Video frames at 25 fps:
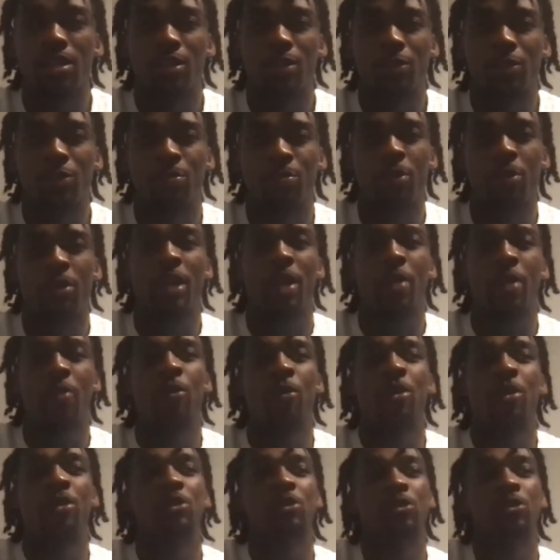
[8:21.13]
pregame
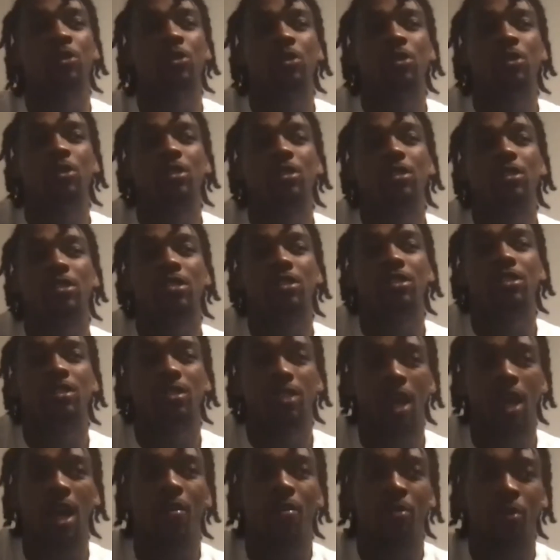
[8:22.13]
rituals,
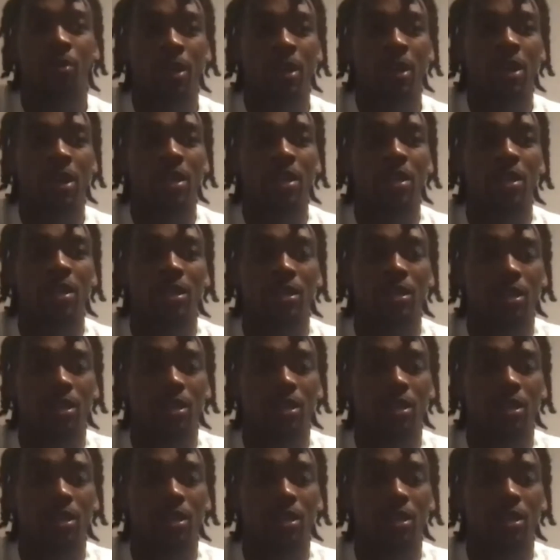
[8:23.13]
I pray.